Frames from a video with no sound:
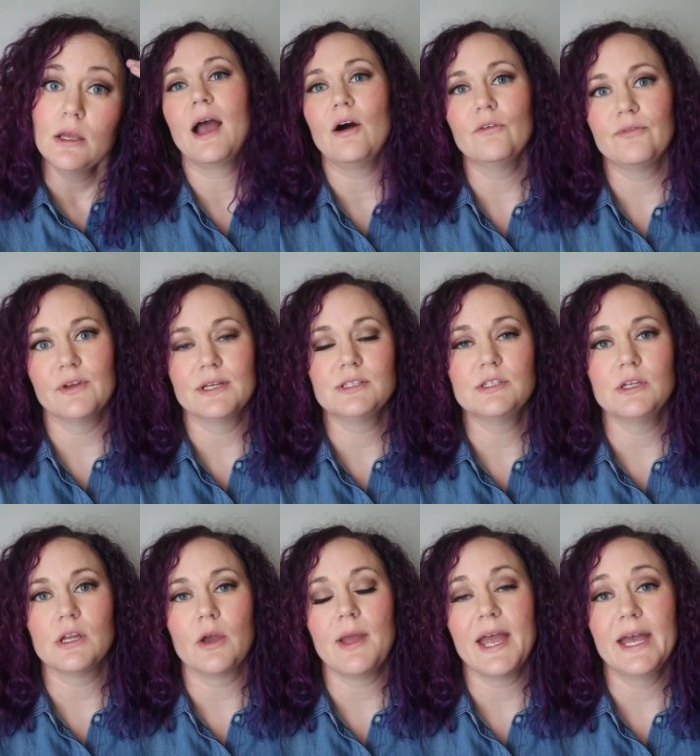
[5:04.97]
outfits, you
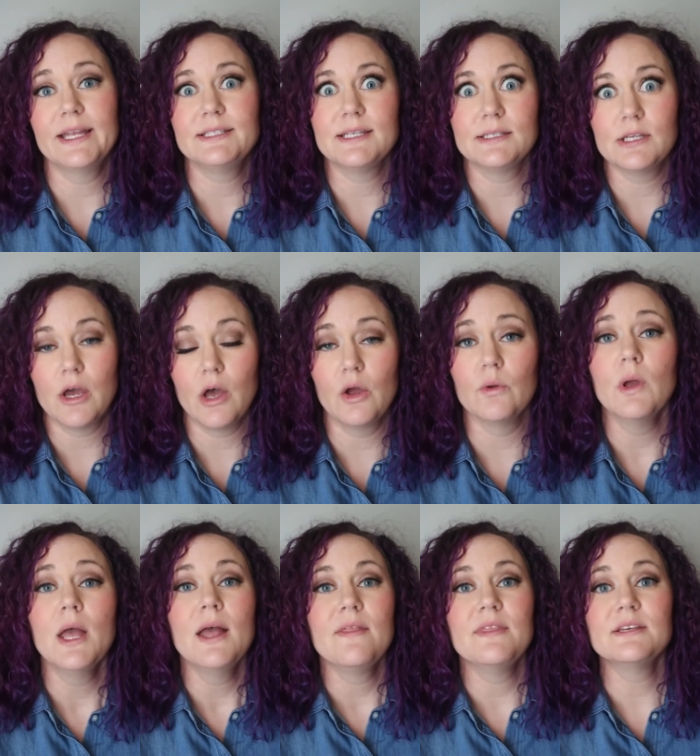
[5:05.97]
know, head to toe,
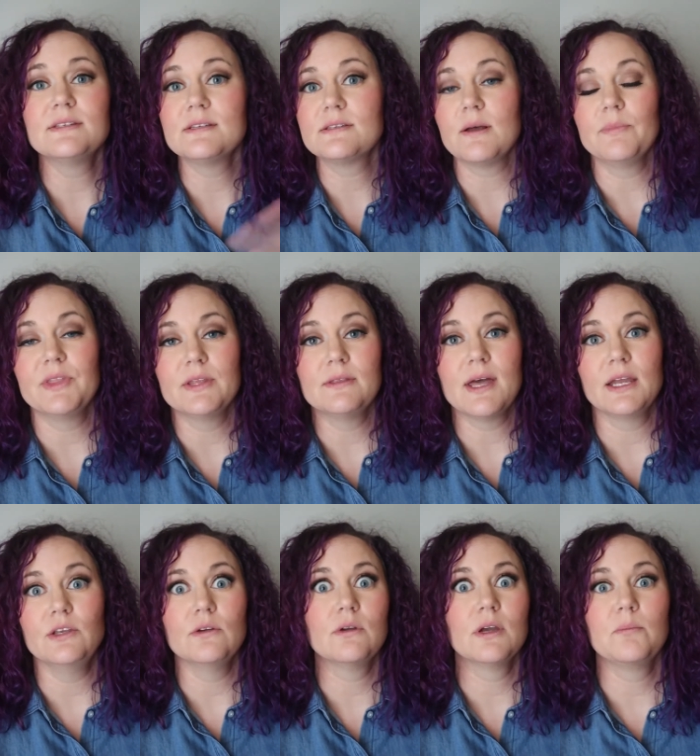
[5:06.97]
this is something
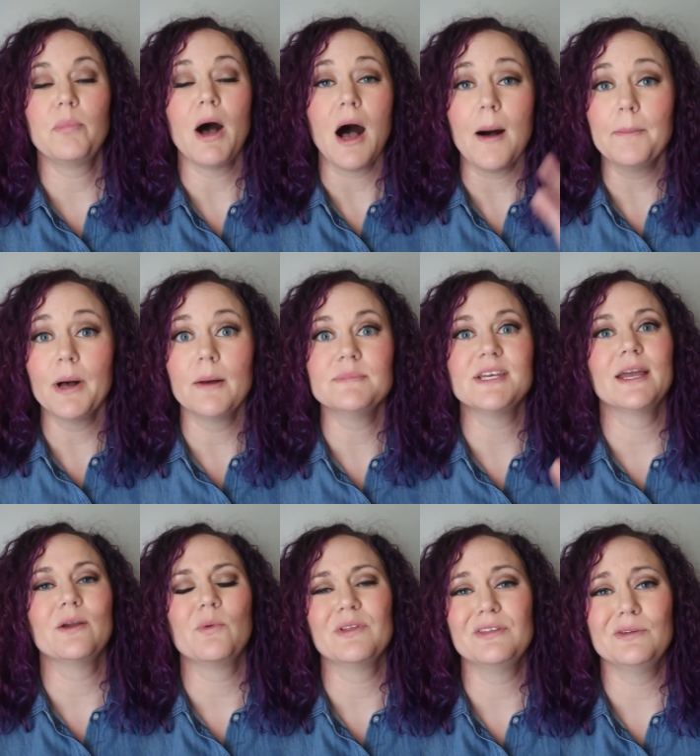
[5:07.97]
that you could pop up,
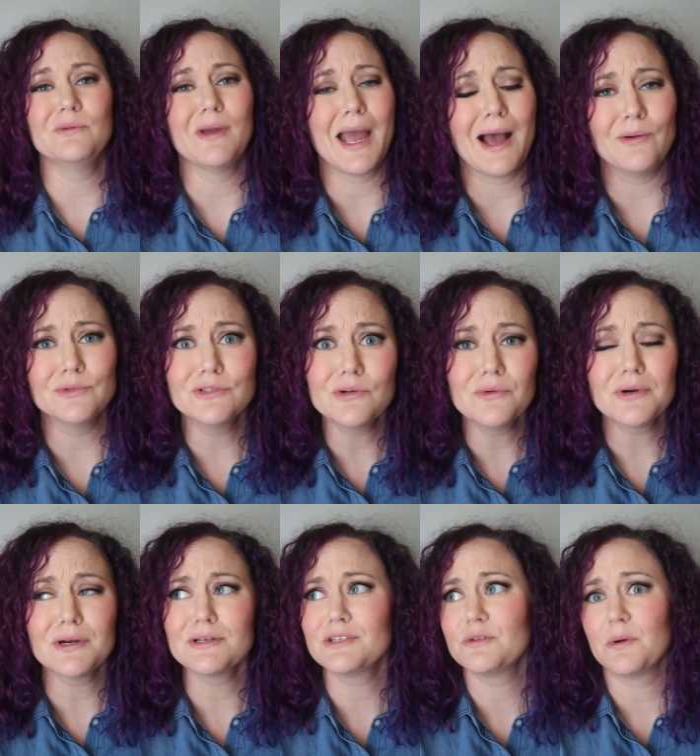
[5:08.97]
take with you
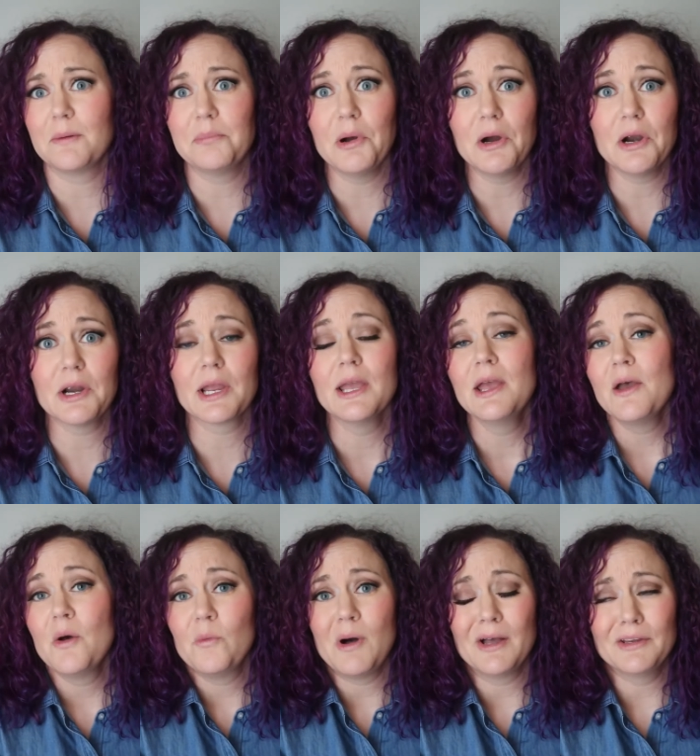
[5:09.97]
outdoors to a park
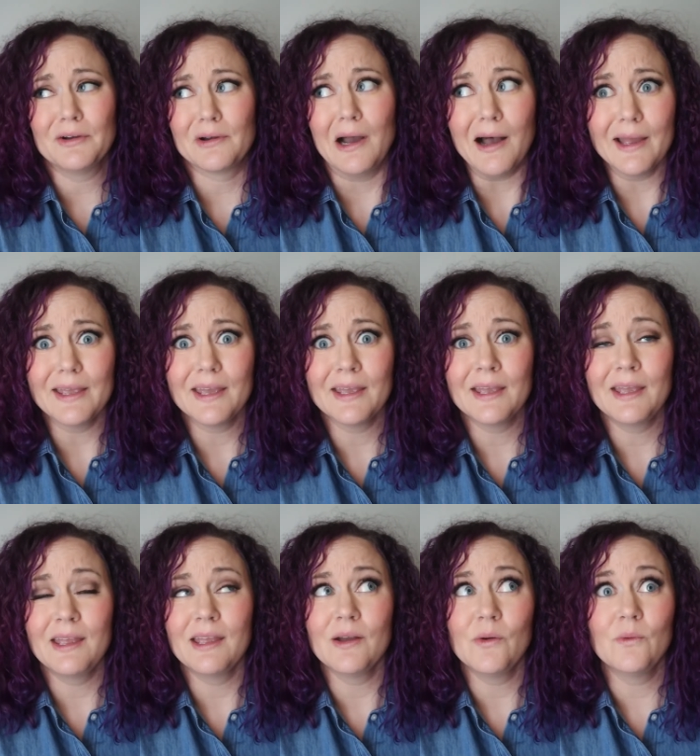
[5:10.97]
while you're
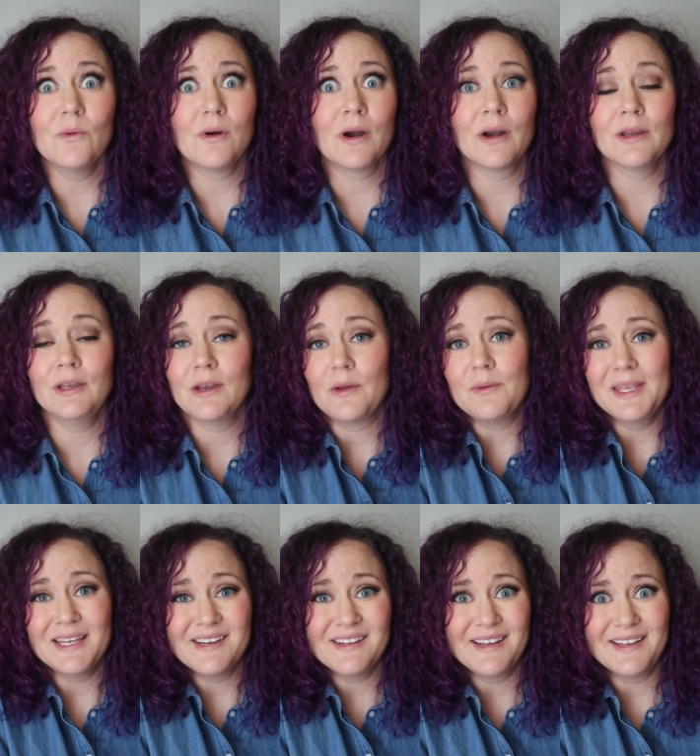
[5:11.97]
hiking, or, you know,
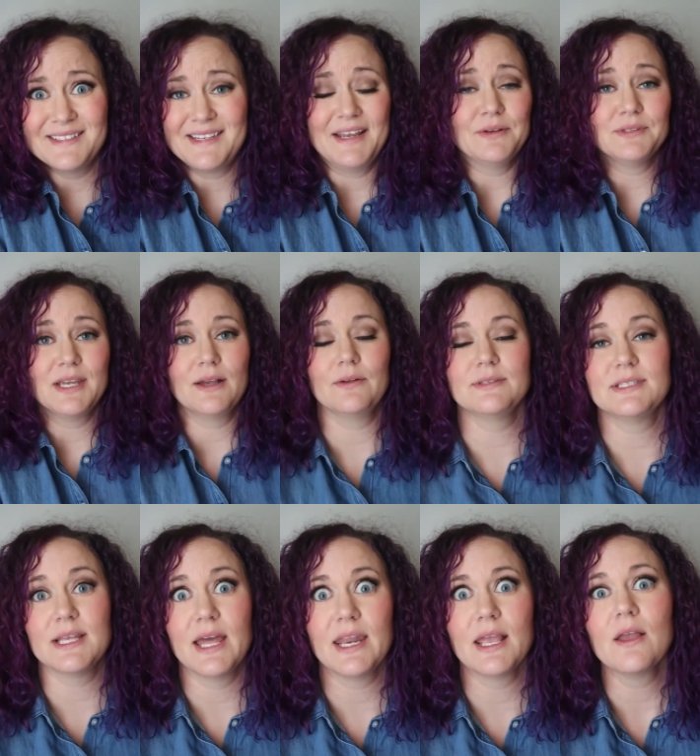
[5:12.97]
in a downtown
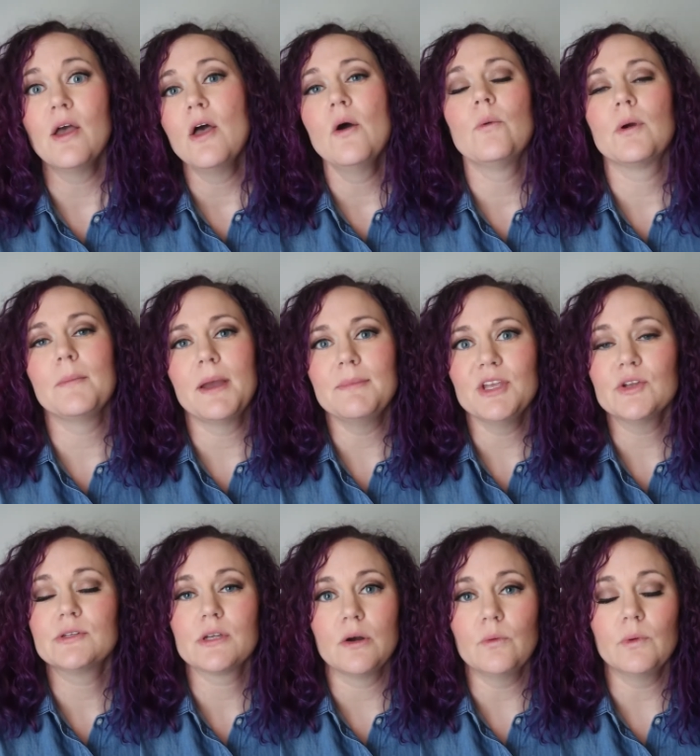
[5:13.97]
setting where maybe
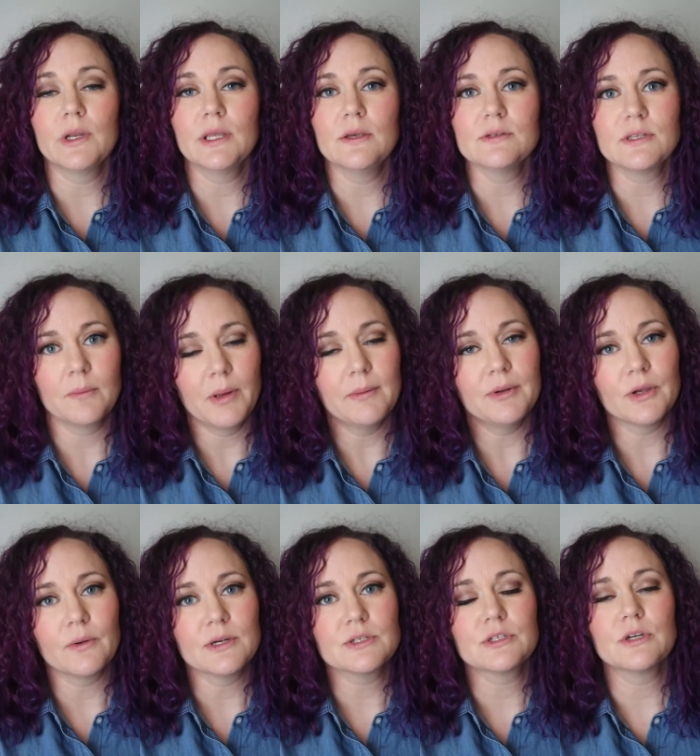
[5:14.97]
you don't want to use a public
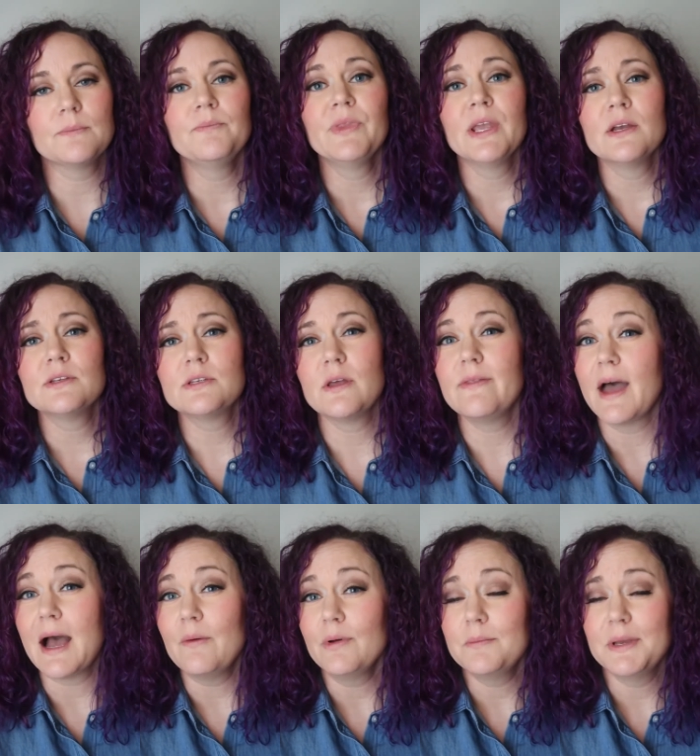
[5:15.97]
restroom. So
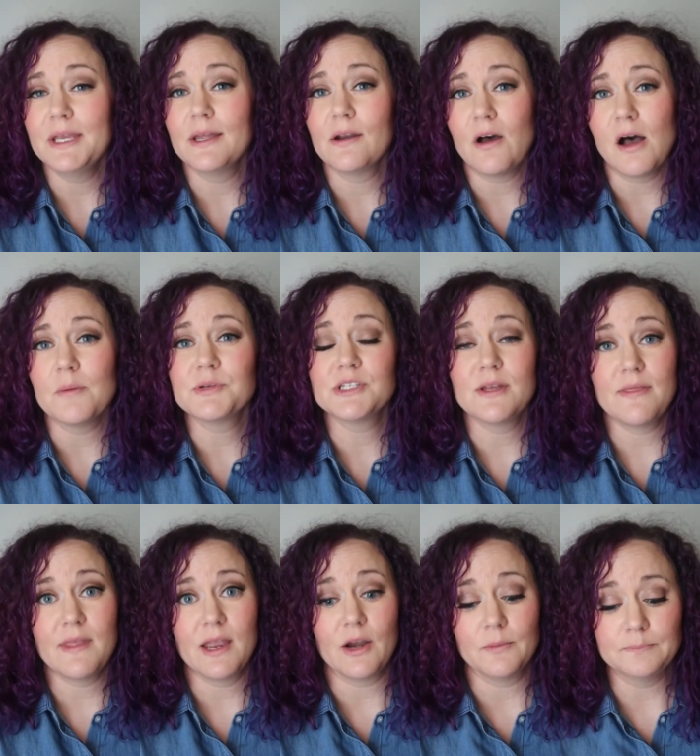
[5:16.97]
that would be an
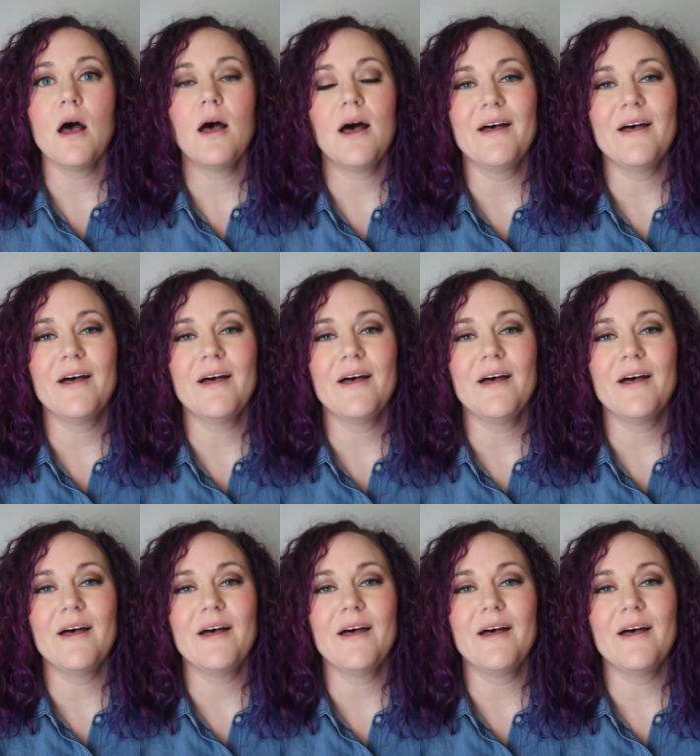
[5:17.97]
option there.